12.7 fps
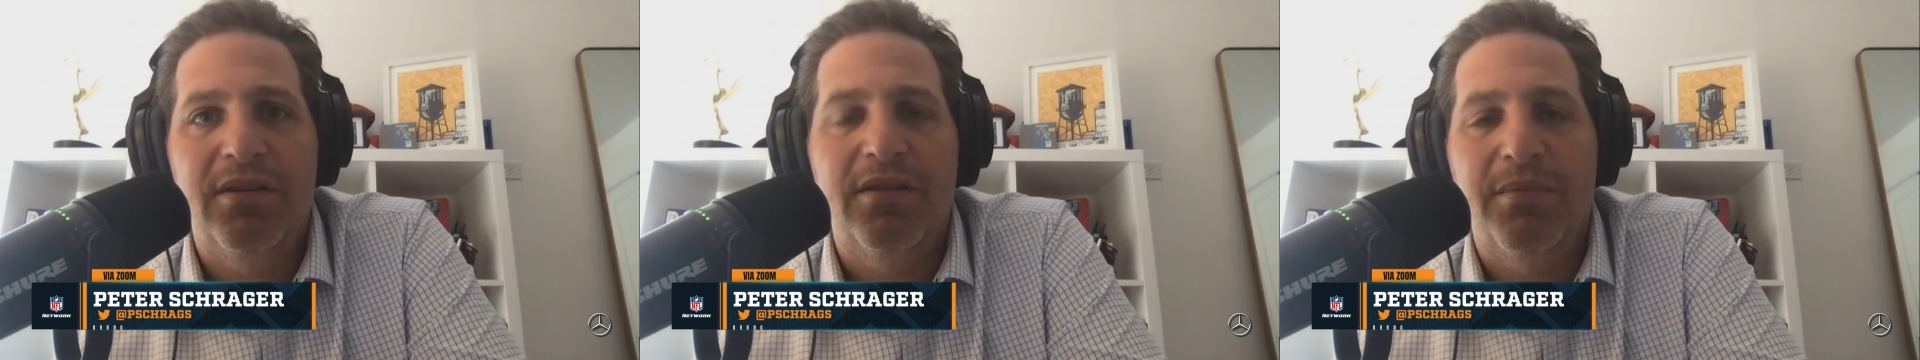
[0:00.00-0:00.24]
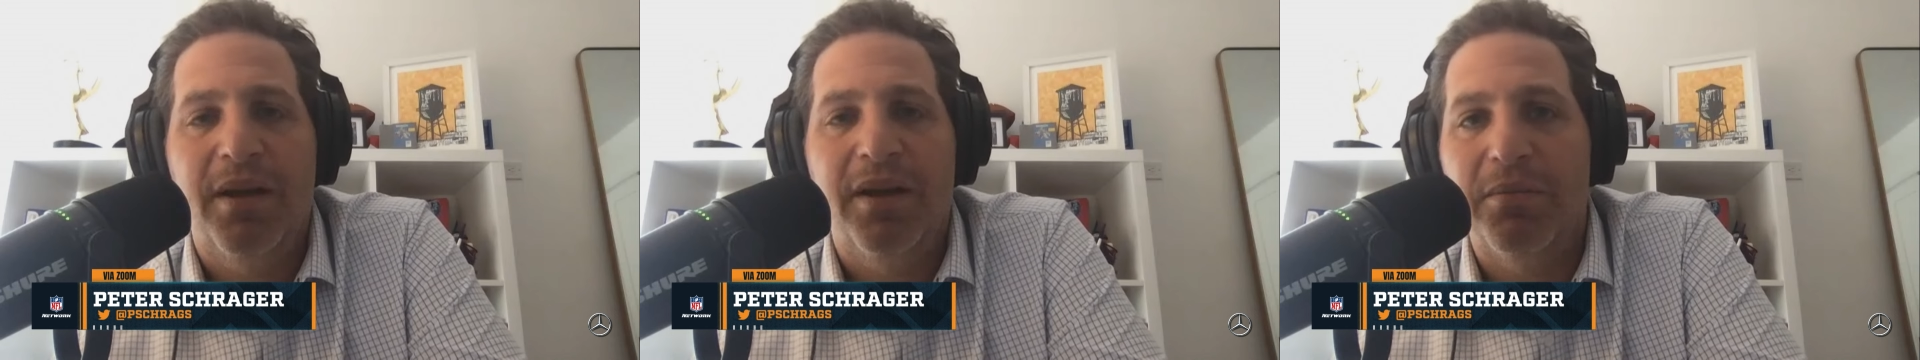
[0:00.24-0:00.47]

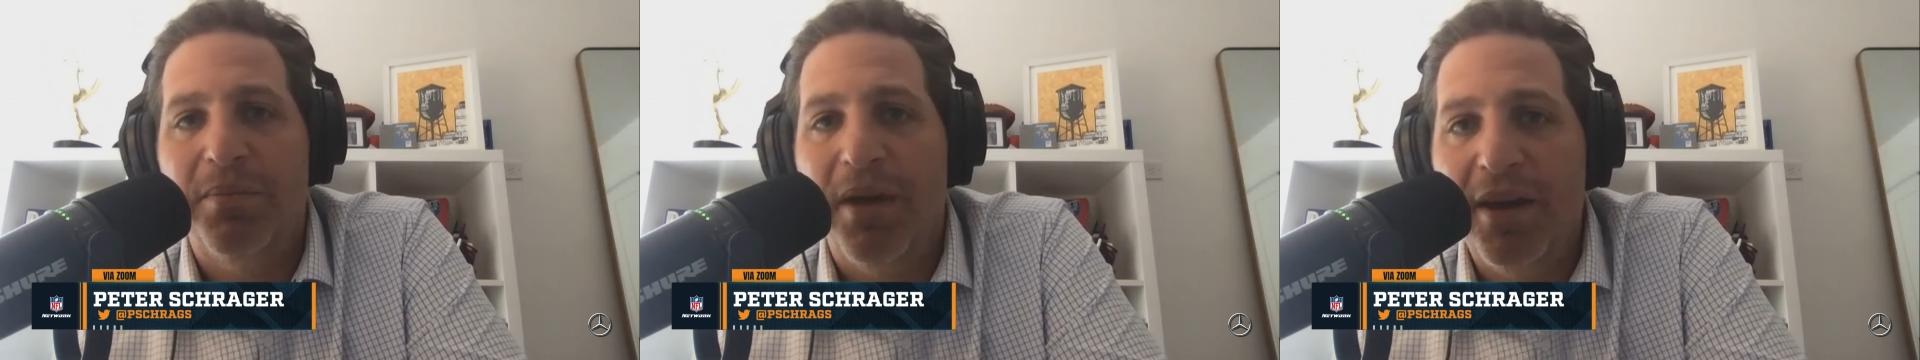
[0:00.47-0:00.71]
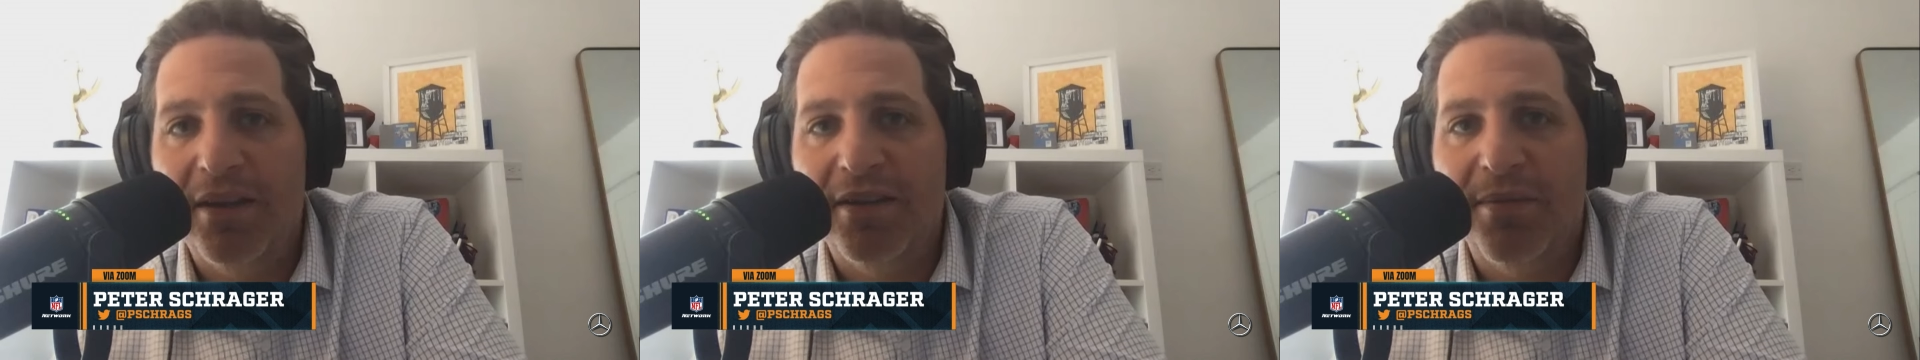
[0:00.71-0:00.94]
Michael
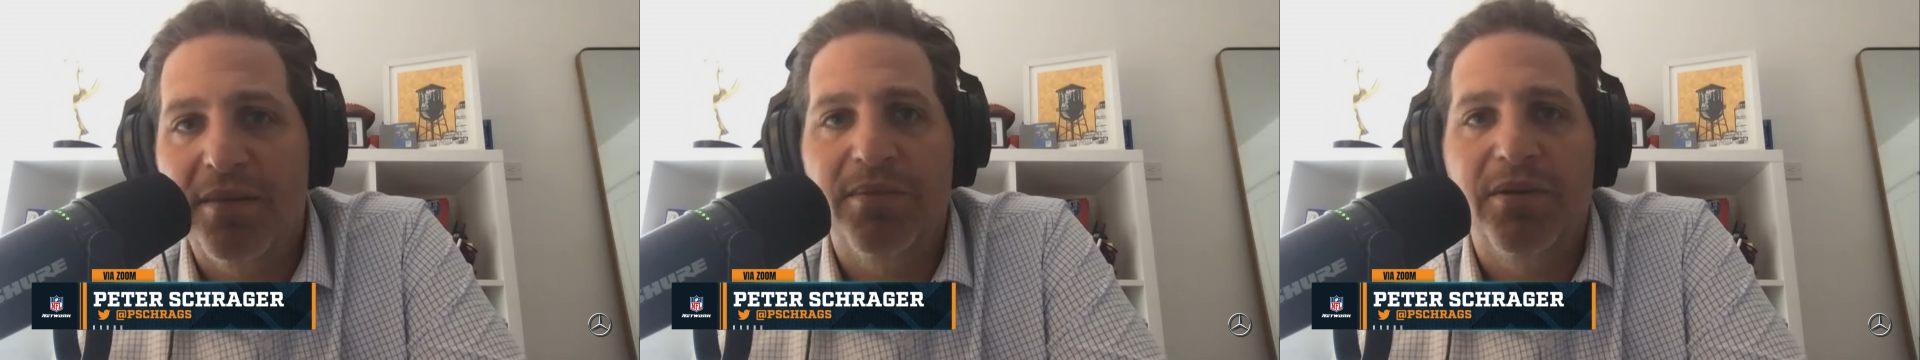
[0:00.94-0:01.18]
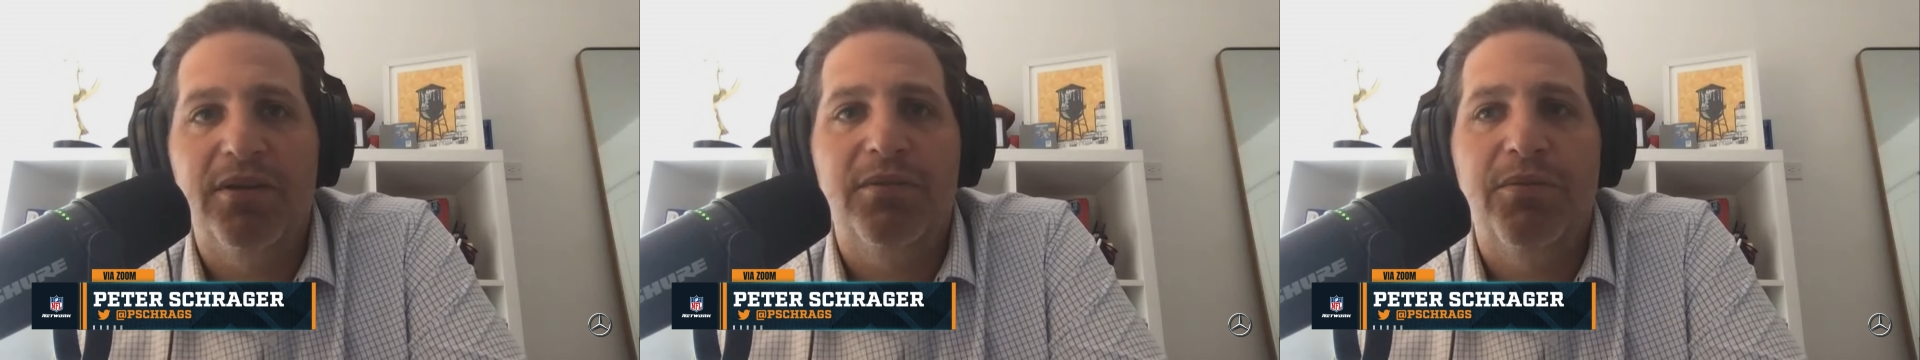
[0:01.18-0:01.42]
Penix might be on
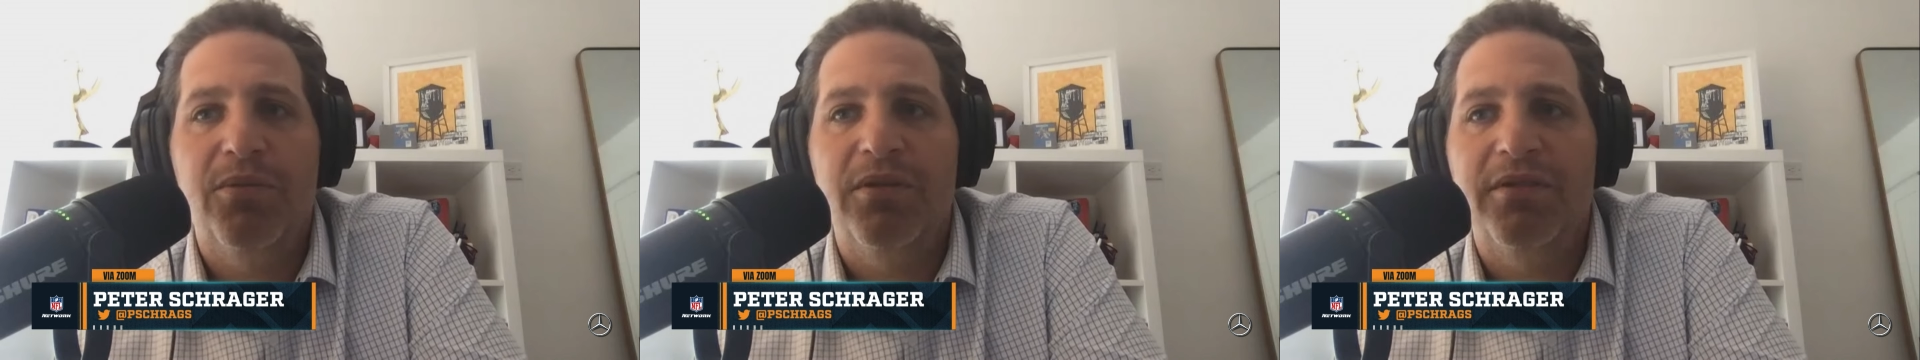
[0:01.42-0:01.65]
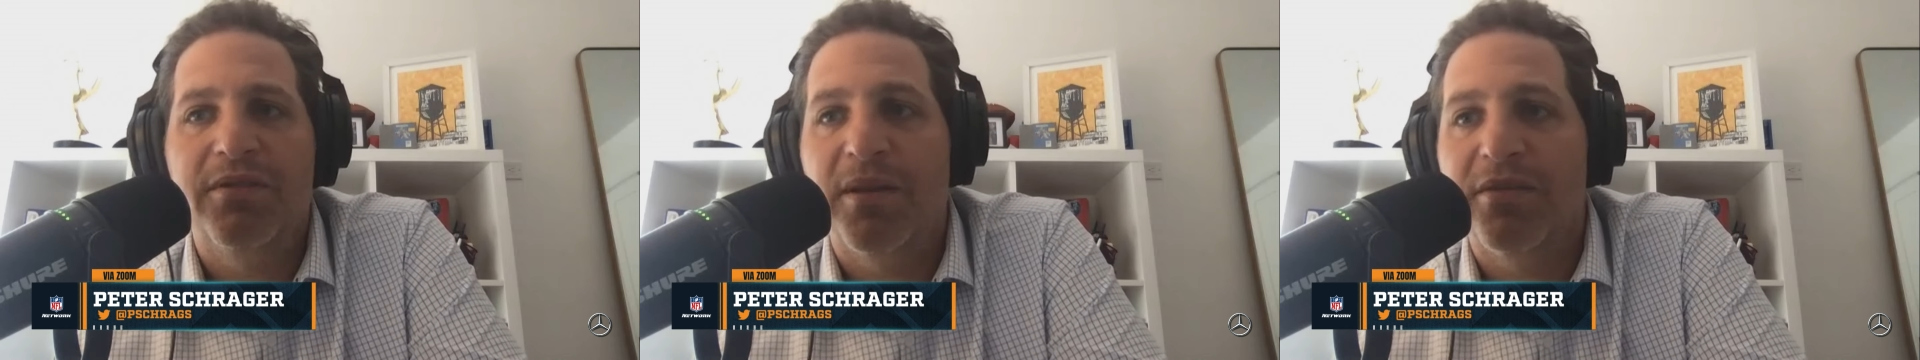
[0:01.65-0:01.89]
the board.
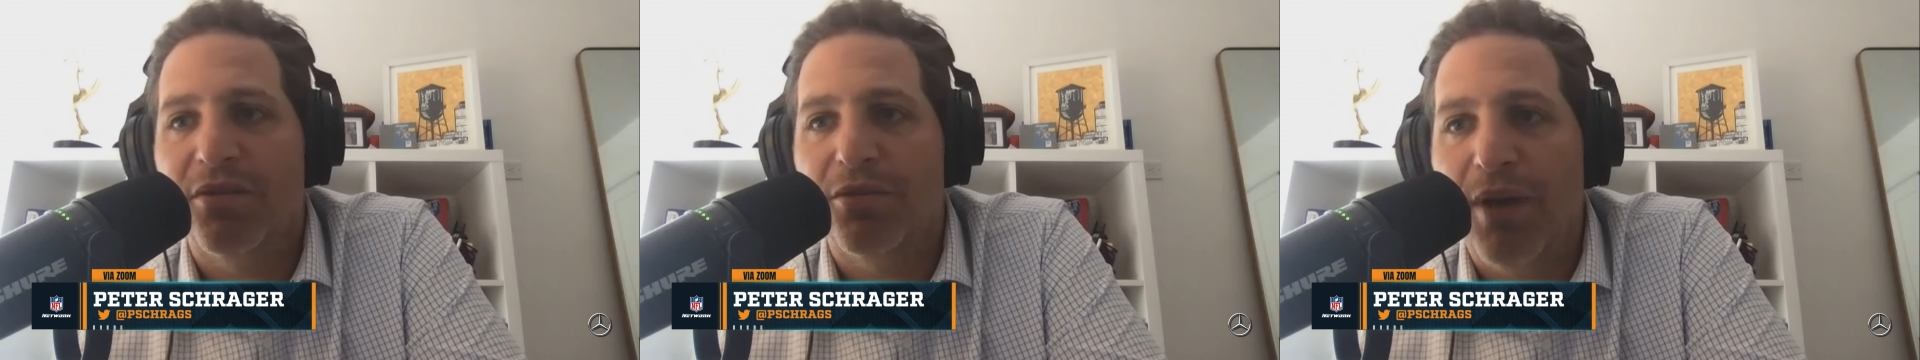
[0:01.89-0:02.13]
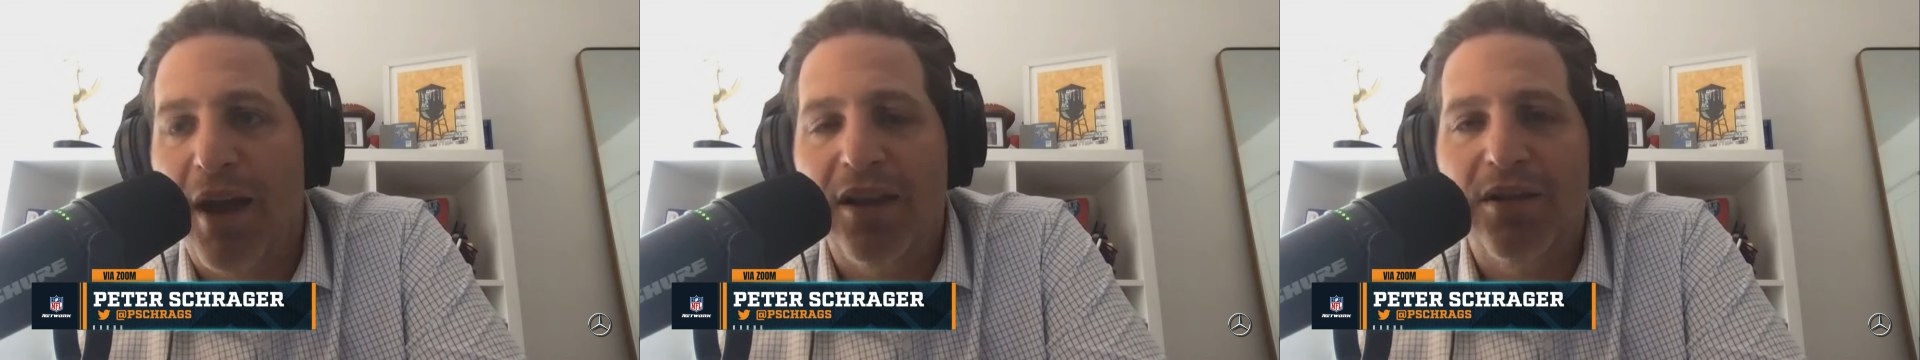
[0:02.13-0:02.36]
Spencer
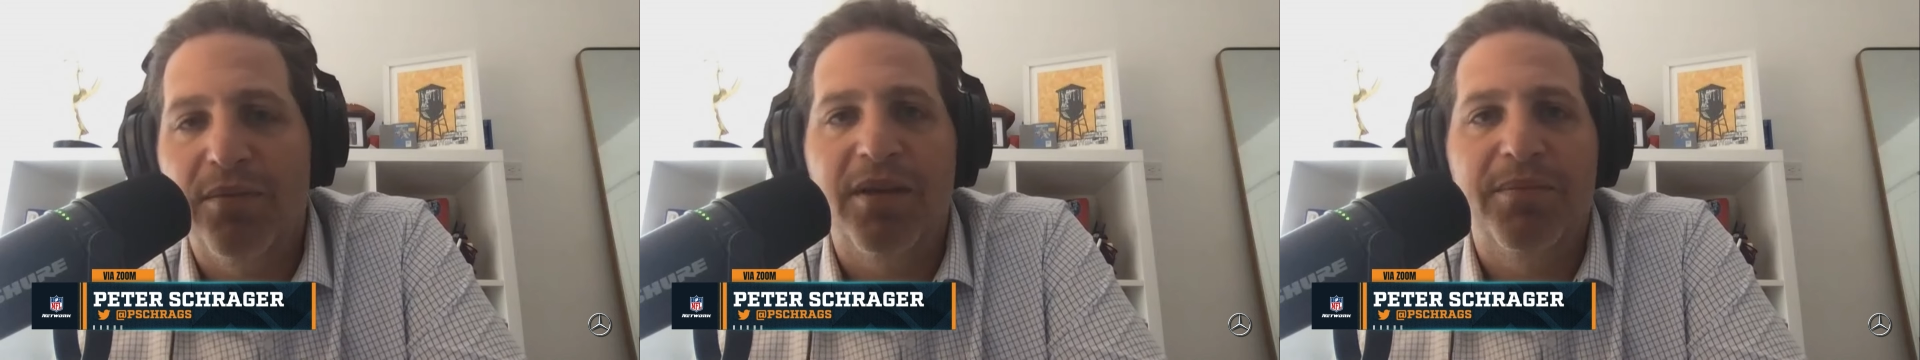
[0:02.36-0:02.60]
Rattler might